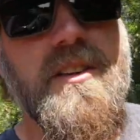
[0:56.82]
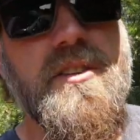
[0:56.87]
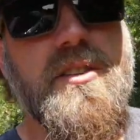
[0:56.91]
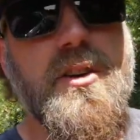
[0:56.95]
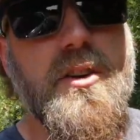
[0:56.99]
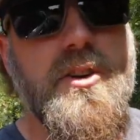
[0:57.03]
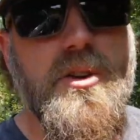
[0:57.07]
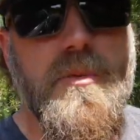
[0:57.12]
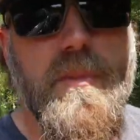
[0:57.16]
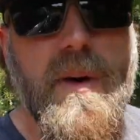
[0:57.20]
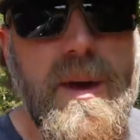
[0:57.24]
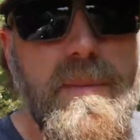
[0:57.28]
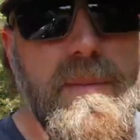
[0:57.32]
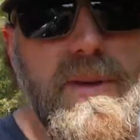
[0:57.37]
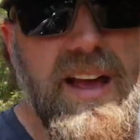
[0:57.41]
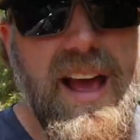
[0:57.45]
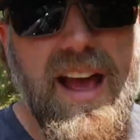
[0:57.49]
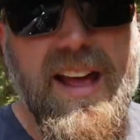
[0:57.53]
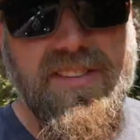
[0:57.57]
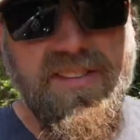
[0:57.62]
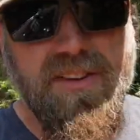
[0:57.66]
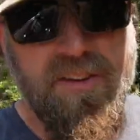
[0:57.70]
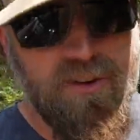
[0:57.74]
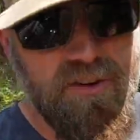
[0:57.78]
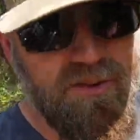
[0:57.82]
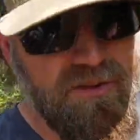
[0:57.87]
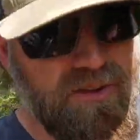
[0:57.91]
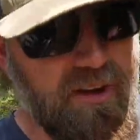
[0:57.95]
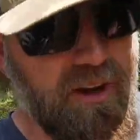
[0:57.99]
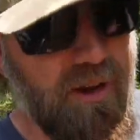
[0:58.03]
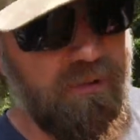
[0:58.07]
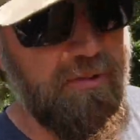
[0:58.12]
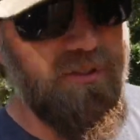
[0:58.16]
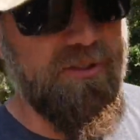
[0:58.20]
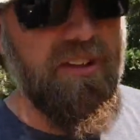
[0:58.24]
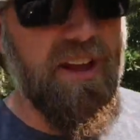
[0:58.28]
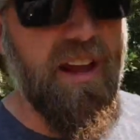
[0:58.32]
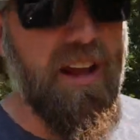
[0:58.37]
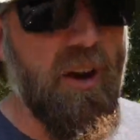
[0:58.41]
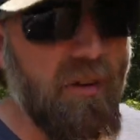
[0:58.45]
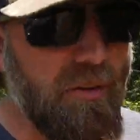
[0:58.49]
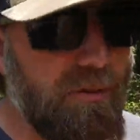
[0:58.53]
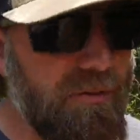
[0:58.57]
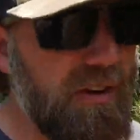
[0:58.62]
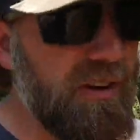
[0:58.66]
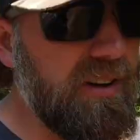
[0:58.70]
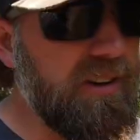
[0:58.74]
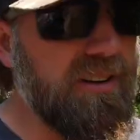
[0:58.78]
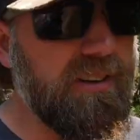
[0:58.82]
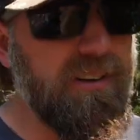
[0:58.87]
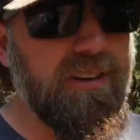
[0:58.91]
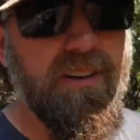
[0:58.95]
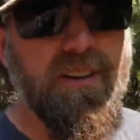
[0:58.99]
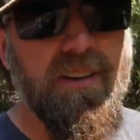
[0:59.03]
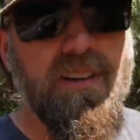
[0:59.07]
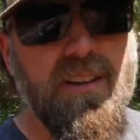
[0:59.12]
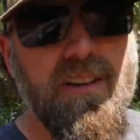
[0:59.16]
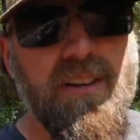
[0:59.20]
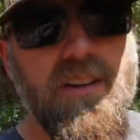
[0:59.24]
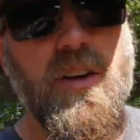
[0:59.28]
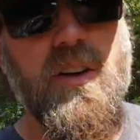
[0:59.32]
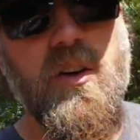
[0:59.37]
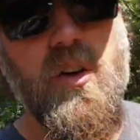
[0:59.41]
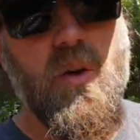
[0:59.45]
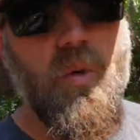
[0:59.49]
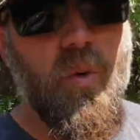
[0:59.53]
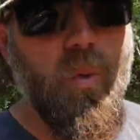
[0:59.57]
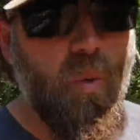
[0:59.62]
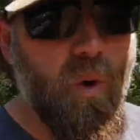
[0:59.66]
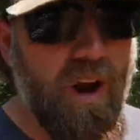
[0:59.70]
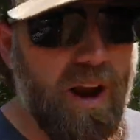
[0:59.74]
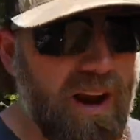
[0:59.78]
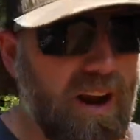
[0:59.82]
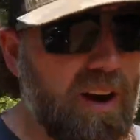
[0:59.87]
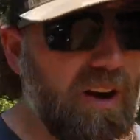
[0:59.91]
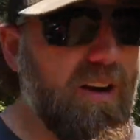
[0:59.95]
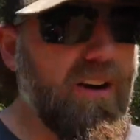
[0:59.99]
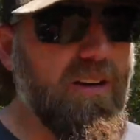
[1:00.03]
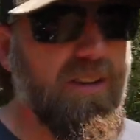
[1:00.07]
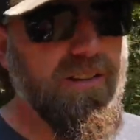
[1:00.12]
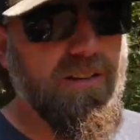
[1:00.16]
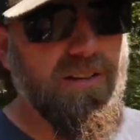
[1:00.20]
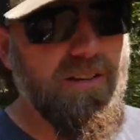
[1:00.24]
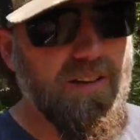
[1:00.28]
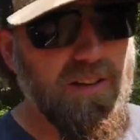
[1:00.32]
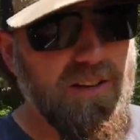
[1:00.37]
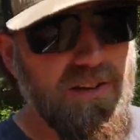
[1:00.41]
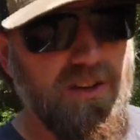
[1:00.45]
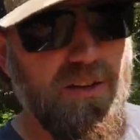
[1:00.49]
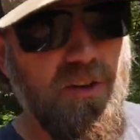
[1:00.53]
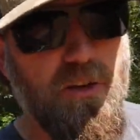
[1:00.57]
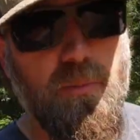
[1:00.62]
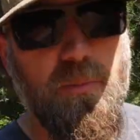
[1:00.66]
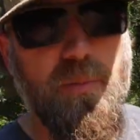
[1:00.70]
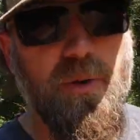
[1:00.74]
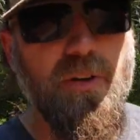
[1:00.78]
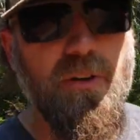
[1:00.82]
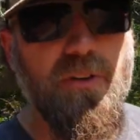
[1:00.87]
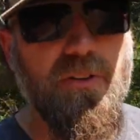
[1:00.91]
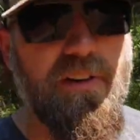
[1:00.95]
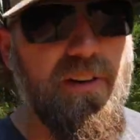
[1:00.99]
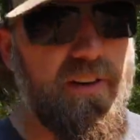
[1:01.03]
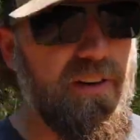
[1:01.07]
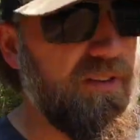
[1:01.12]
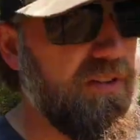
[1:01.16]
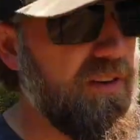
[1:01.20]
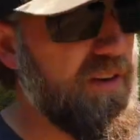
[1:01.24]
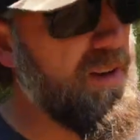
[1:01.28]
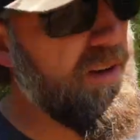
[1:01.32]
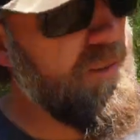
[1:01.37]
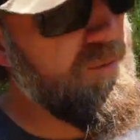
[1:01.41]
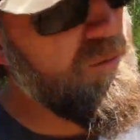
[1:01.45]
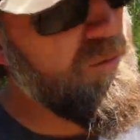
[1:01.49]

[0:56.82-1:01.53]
So you may be asking yourself, self, where is Luke building this?